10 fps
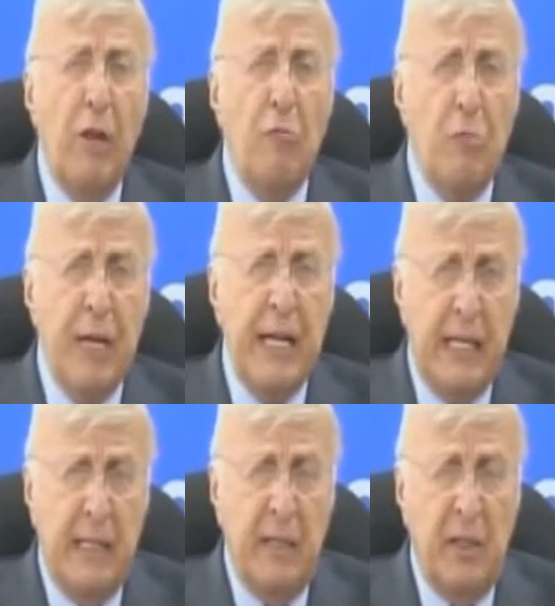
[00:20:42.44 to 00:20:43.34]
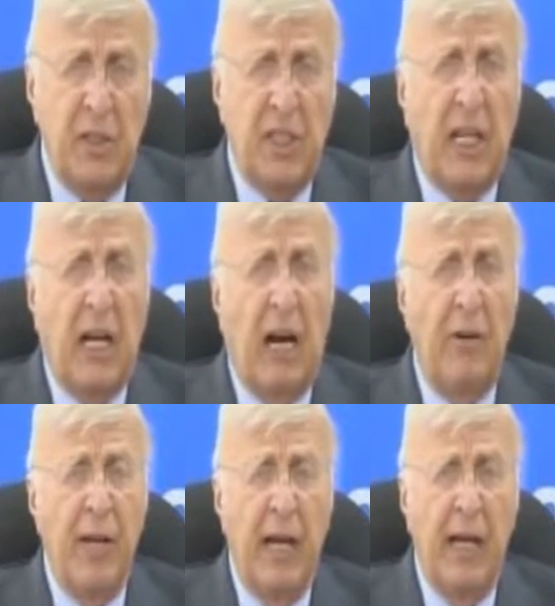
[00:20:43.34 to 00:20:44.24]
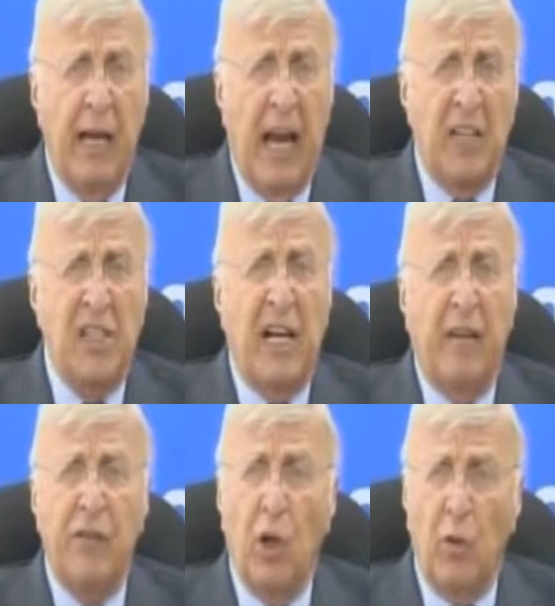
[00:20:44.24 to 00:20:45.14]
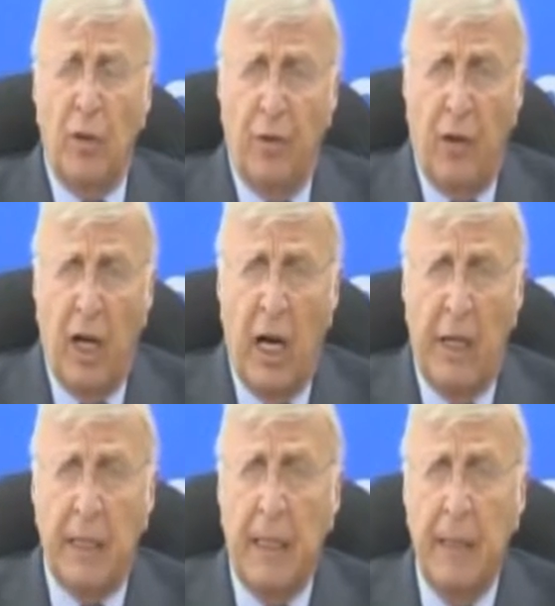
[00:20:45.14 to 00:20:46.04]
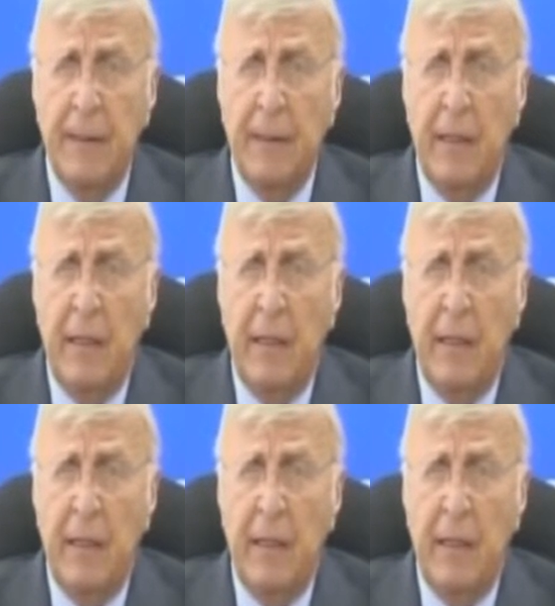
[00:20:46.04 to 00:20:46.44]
We read Zechariah as the Haftorah for Hanukkah